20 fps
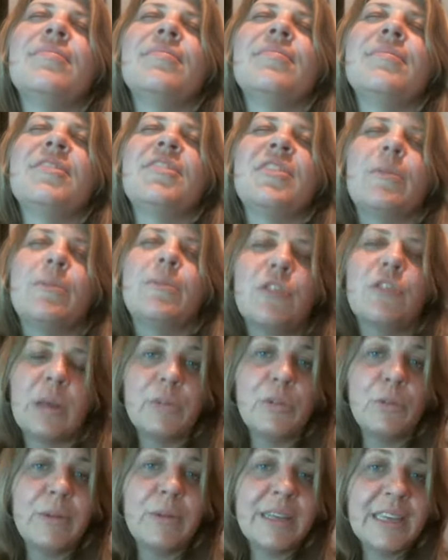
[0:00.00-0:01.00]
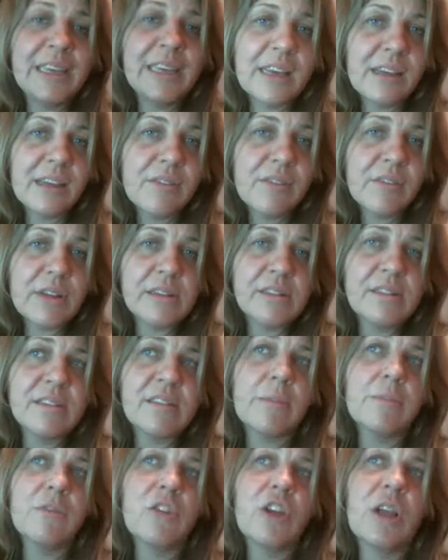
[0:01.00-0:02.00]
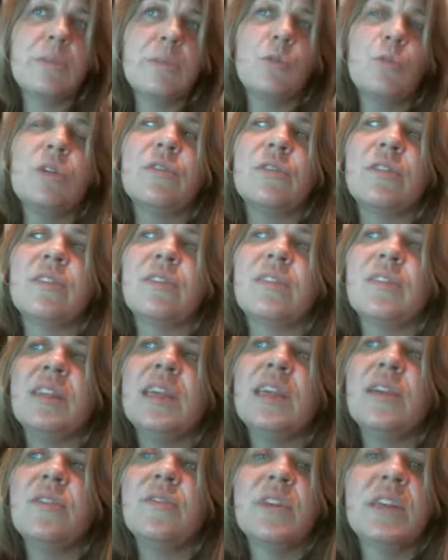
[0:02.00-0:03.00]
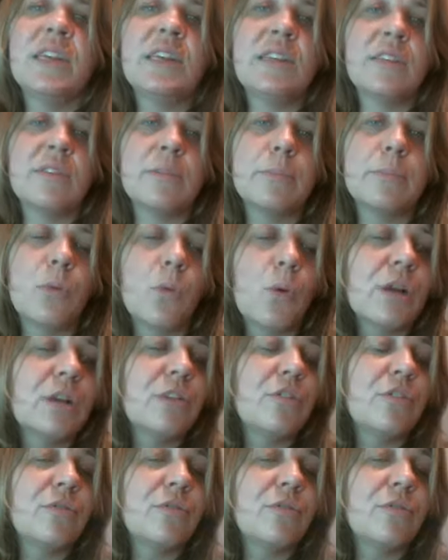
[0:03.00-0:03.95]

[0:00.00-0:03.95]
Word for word: Sometimes we give and sometimes we receive. It is important to